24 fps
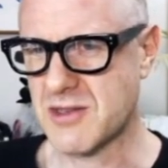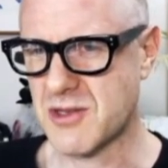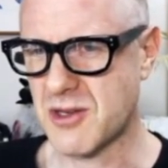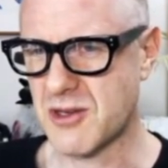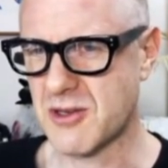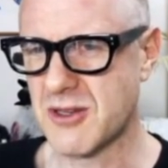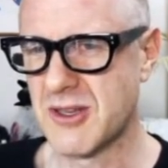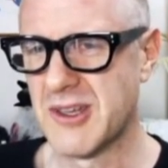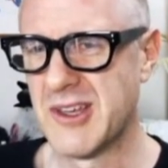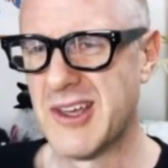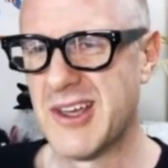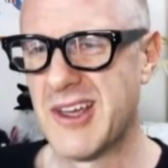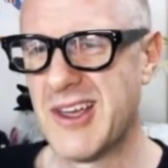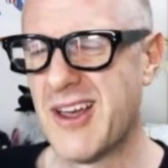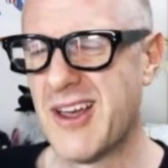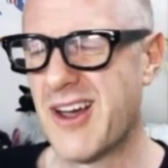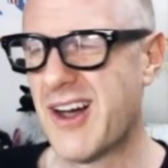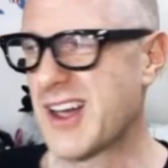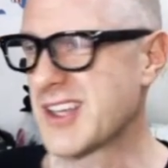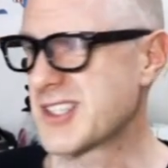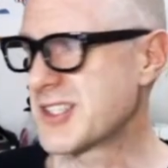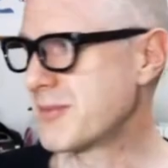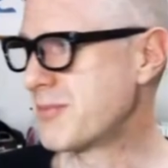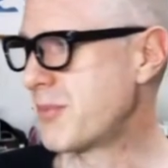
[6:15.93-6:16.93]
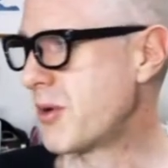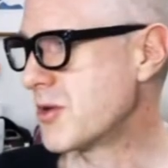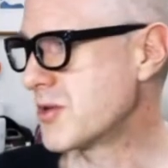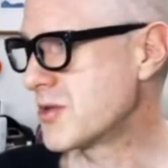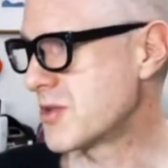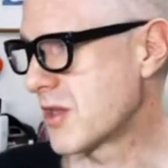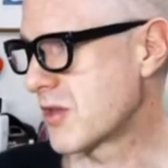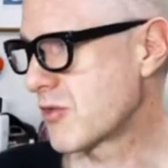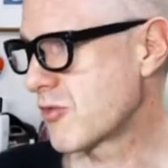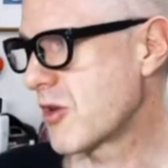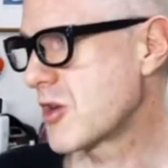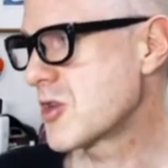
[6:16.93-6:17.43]
So I
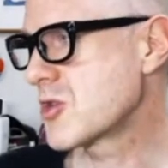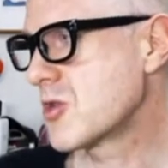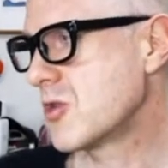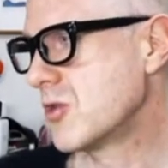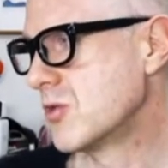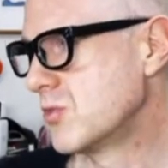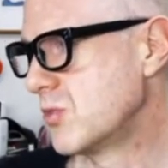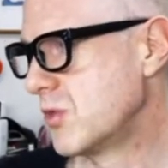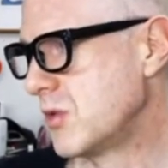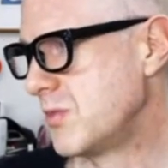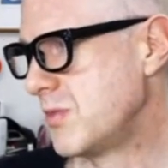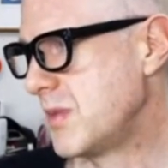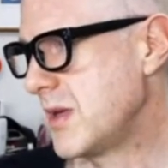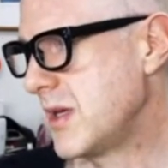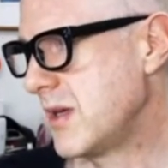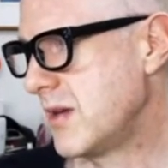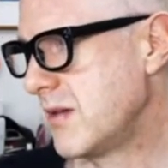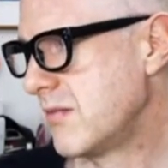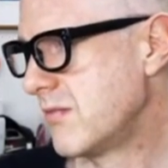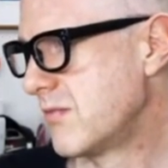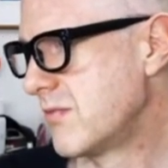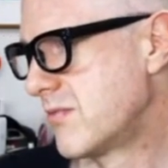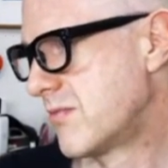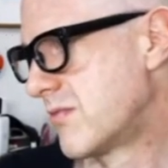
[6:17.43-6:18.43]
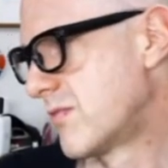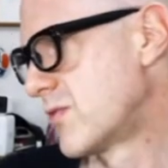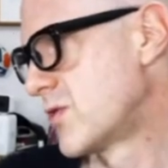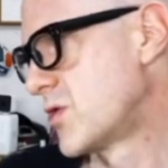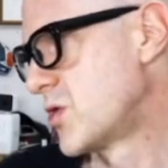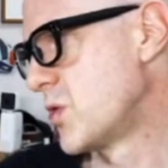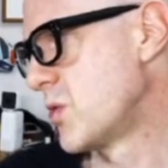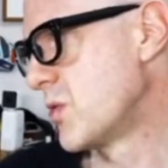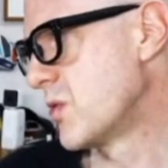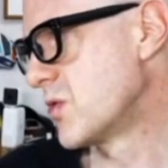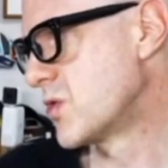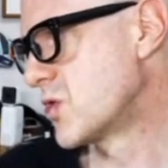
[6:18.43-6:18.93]
suppose the threshold would be
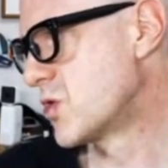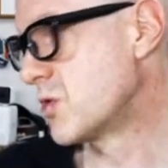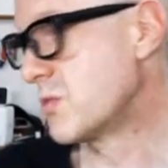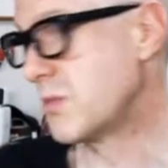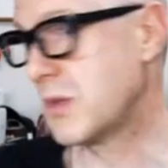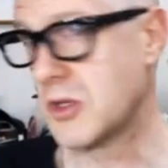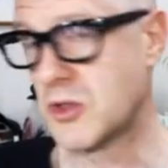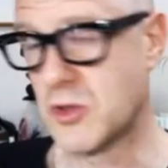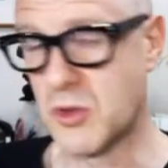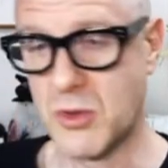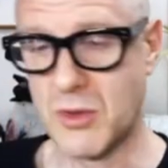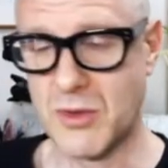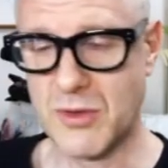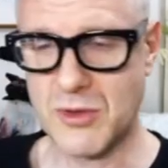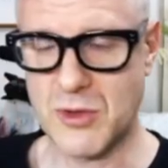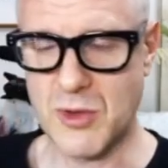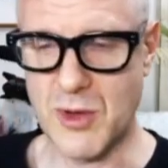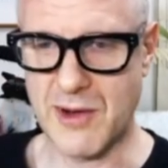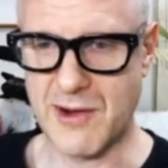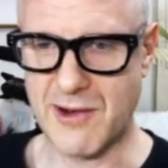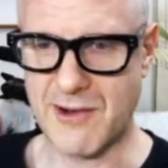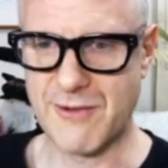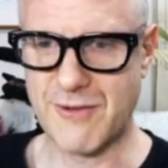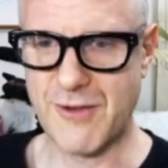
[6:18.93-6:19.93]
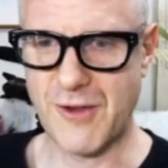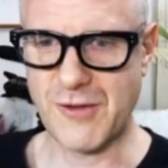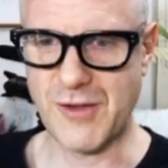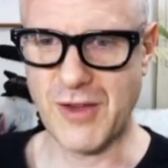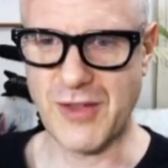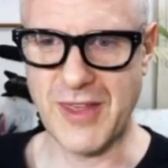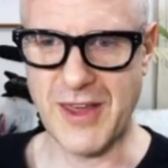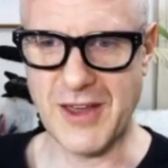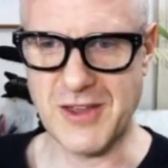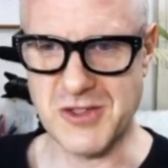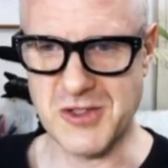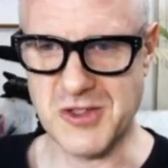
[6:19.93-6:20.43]
to, should be to
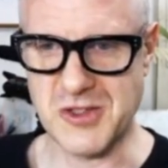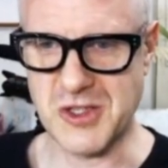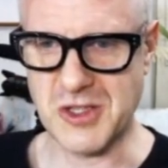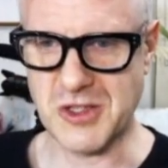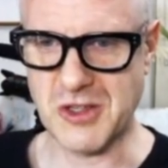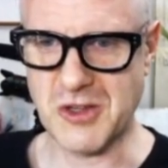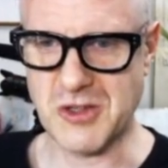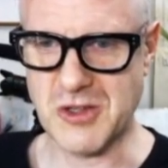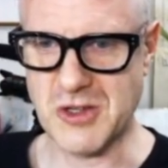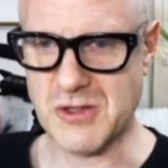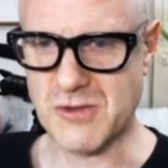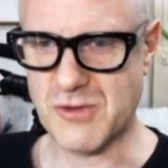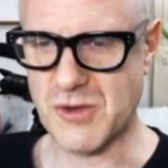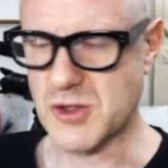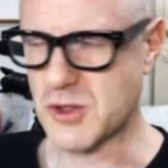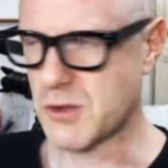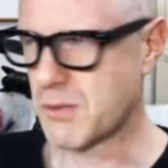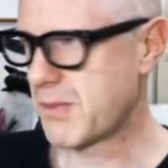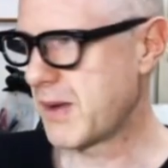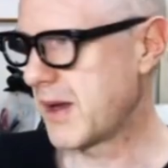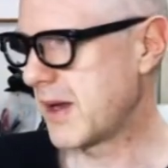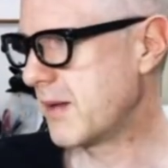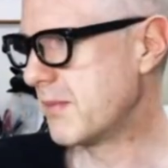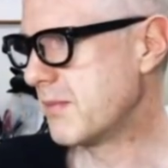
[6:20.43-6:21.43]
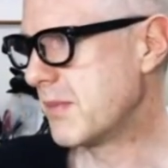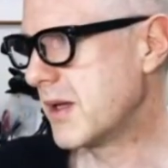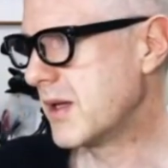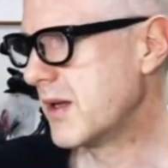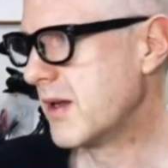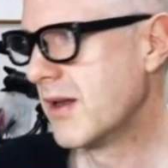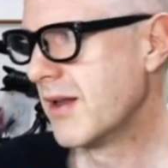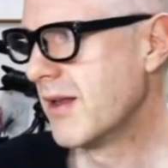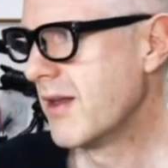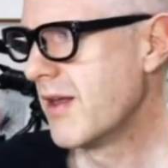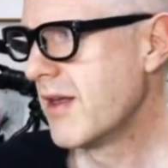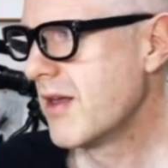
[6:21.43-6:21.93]
250,000 signatures for Japan, but
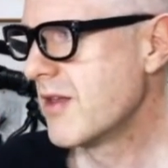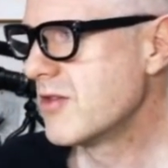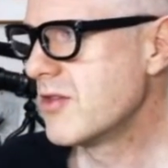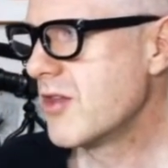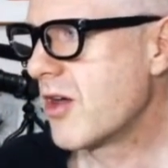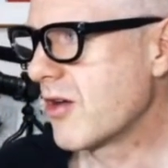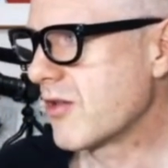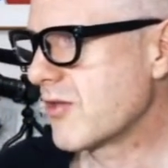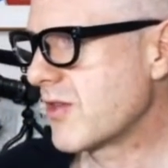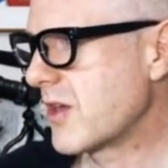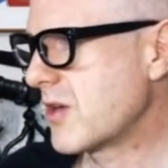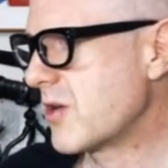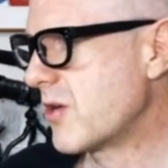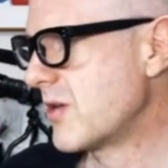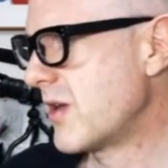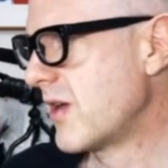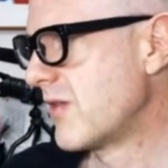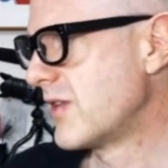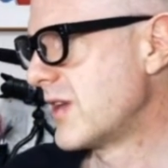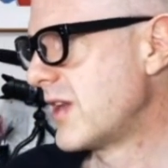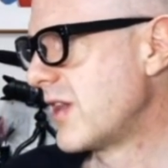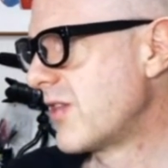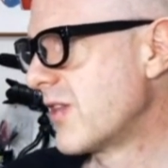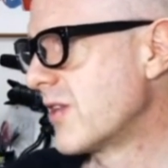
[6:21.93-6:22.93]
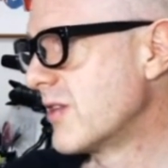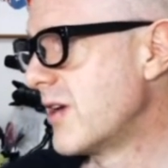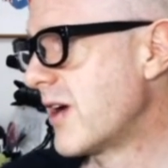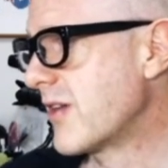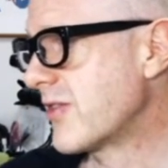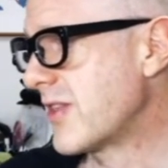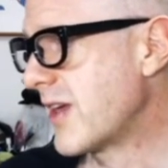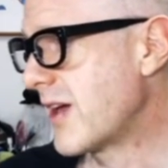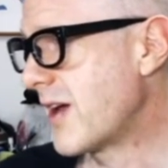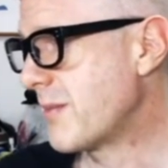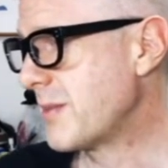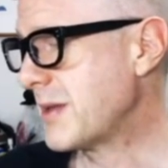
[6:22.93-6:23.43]
no, they don't have anything
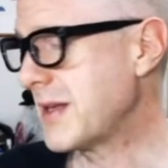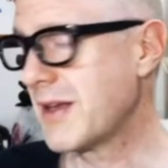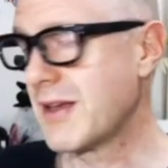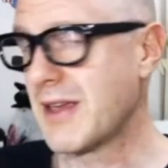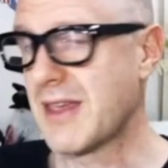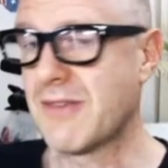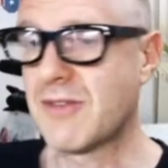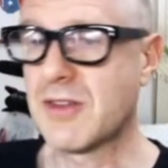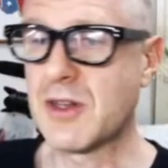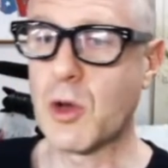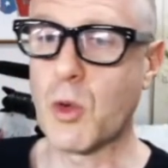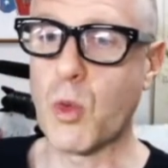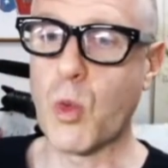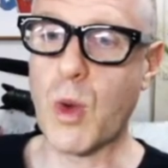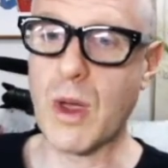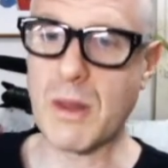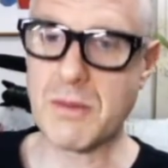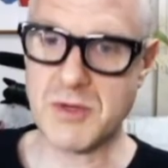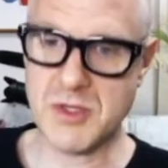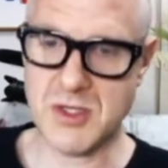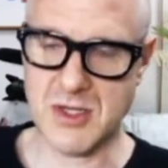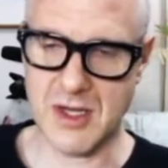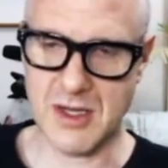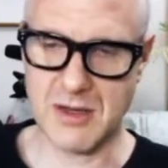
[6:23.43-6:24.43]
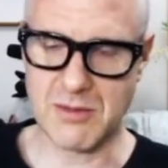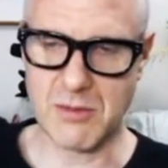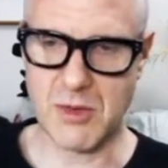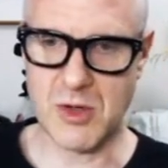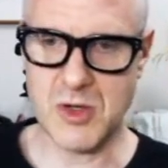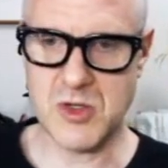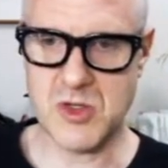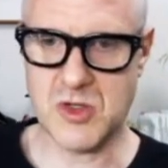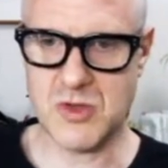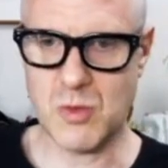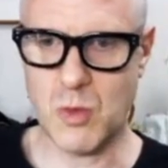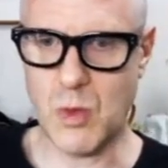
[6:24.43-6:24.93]
like that. I mean, even a website,
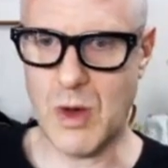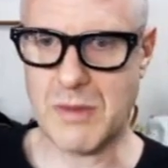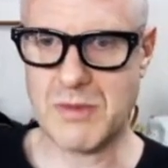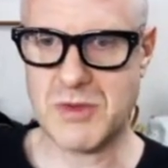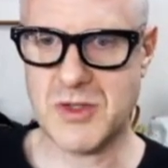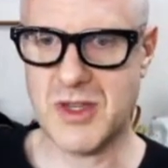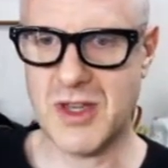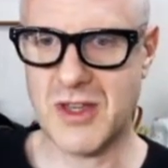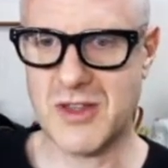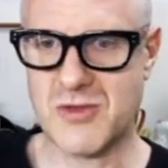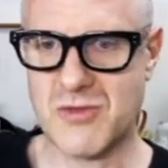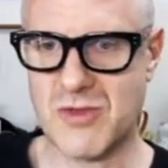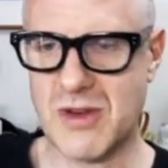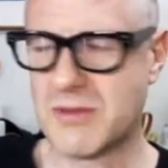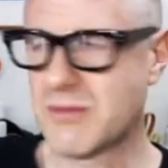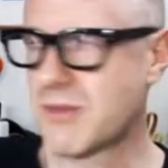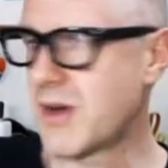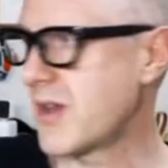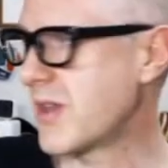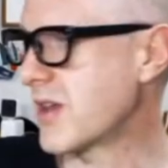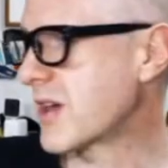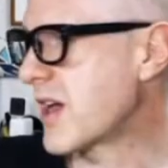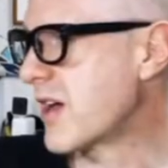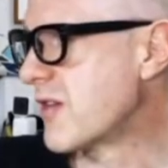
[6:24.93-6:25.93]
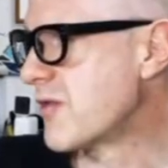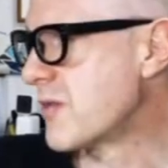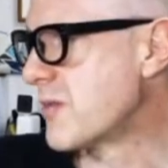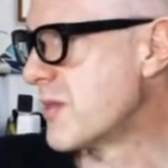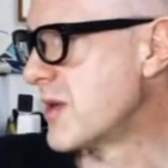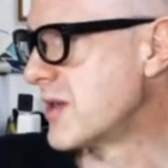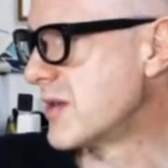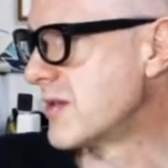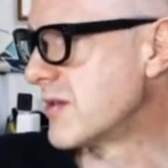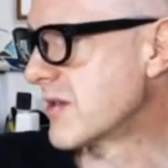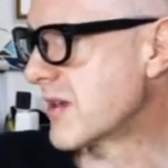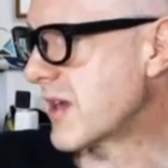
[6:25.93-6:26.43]
most websites run by the
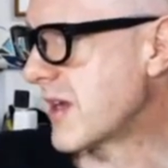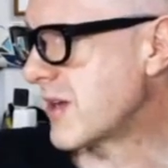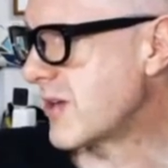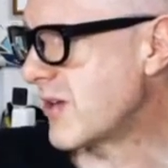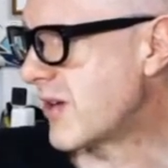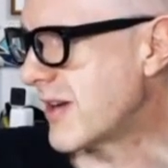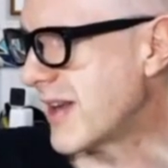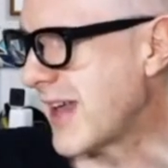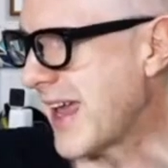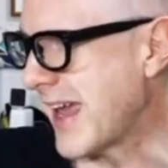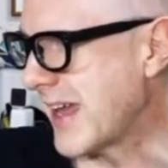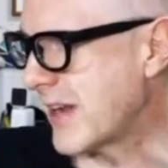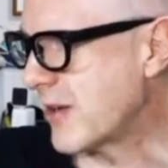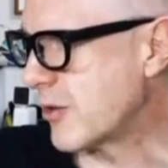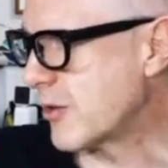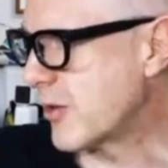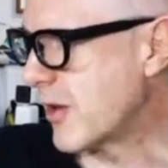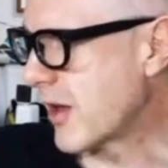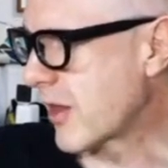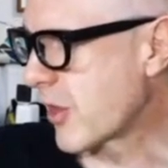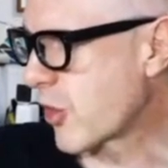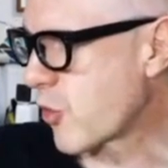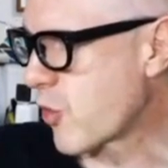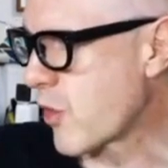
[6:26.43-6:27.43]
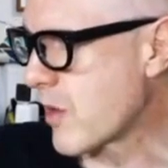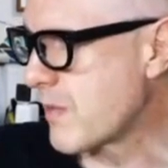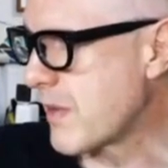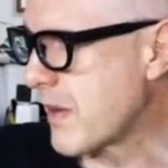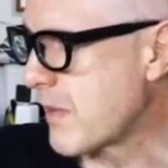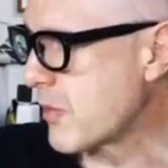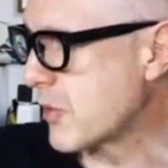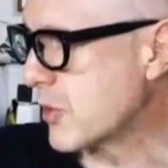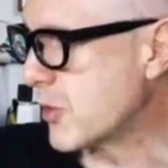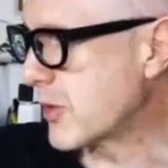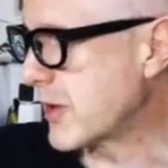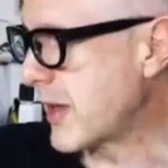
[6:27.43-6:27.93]
government cannot handle like three
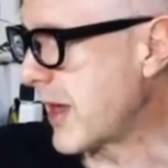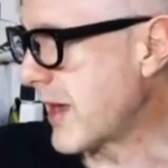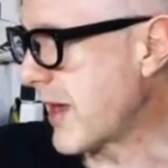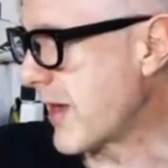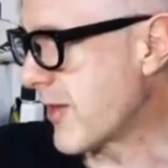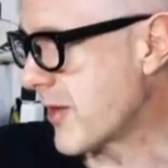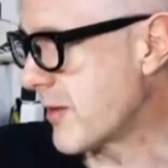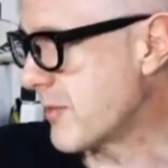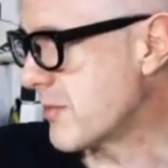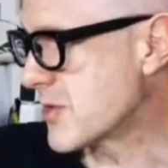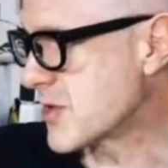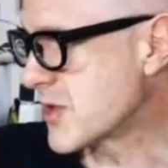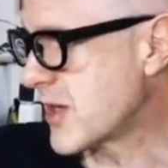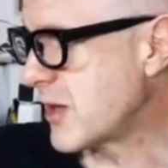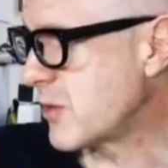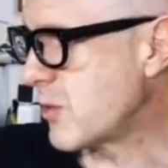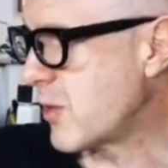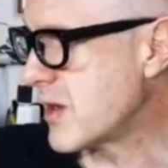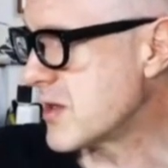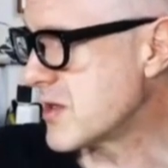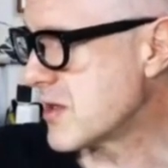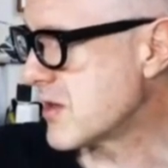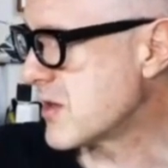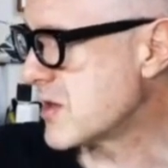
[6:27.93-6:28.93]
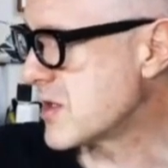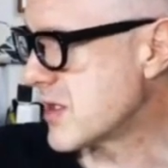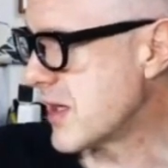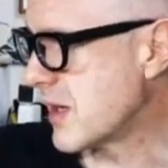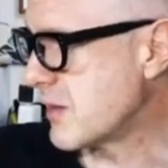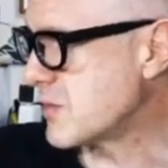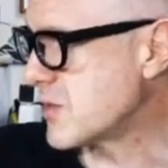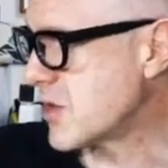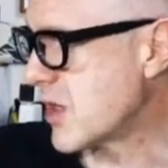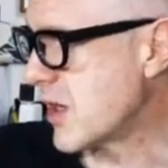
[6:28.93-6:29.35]
people looking at them sideways at the same